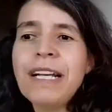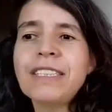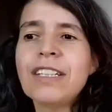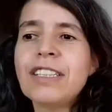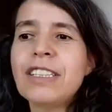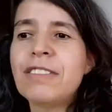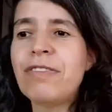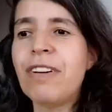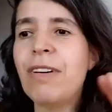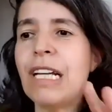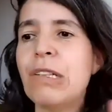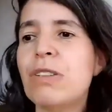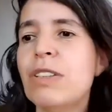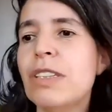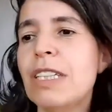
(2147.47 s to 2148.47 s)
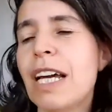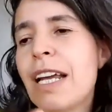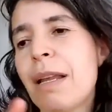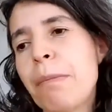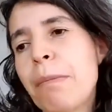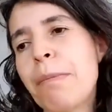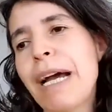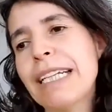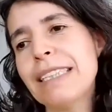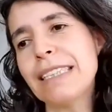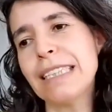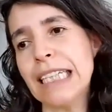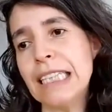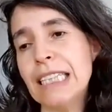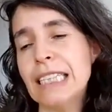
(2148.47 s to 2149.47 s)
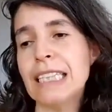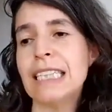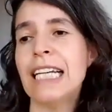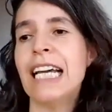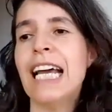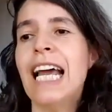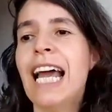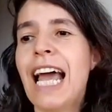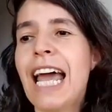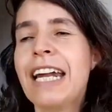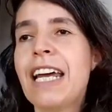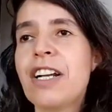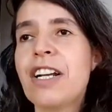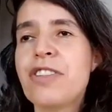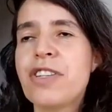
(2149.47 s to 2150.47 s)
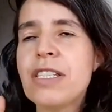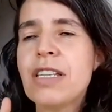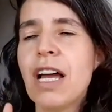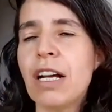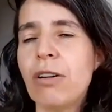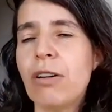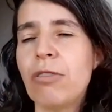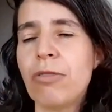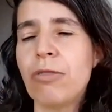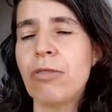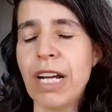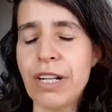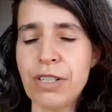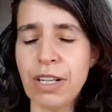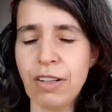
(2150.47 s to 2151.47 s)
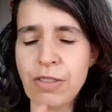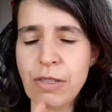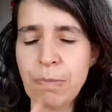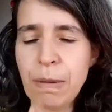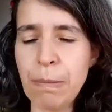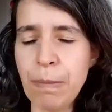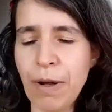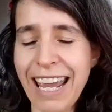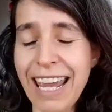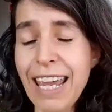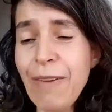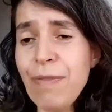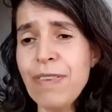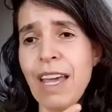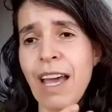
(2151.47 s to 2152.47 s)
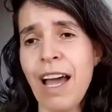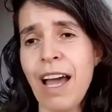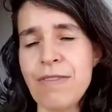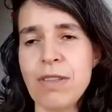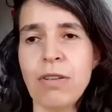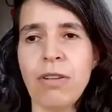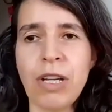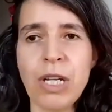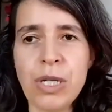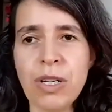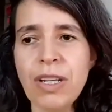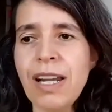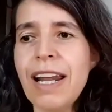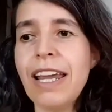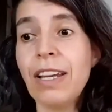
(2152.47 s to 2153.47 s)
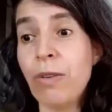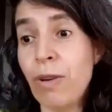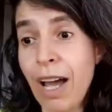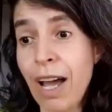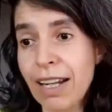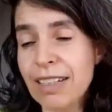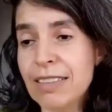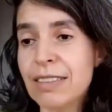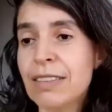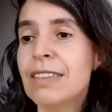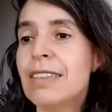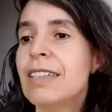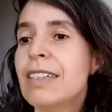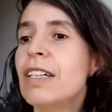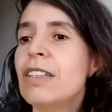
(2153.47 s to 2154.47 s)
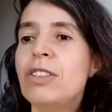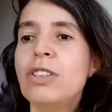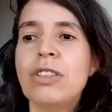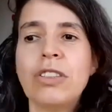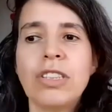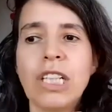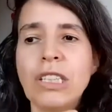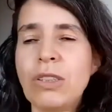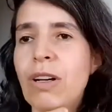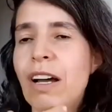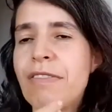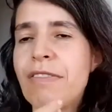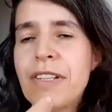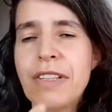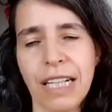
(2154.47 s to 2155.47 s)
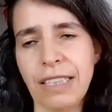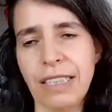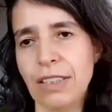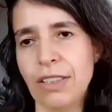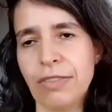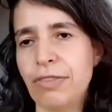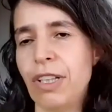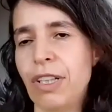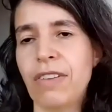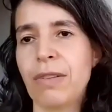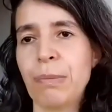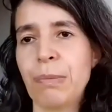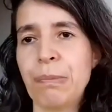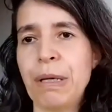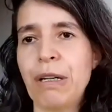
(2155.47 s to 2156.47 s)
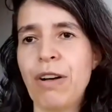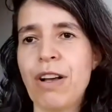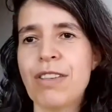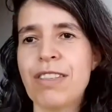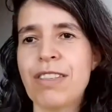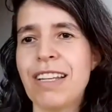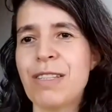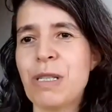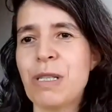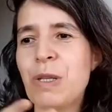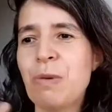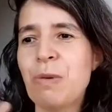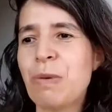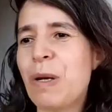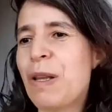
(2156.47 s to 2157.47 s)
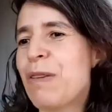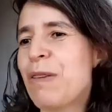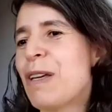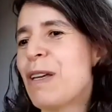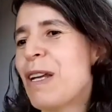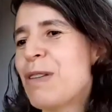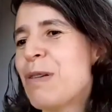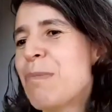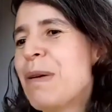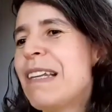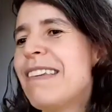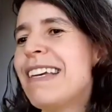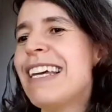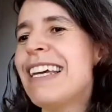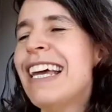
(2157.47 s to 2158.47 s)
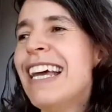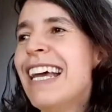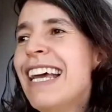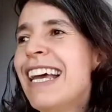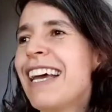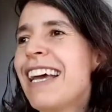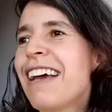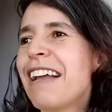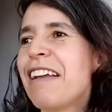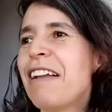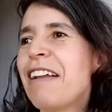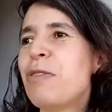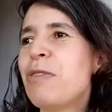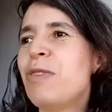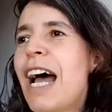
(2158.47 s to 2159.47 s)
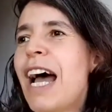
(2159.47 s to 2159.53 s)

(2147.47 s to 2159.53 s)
mix of very good and bad things. And I just encourage the people, if they have the occasion, like you had, just to have a taste of it, because it's a pity to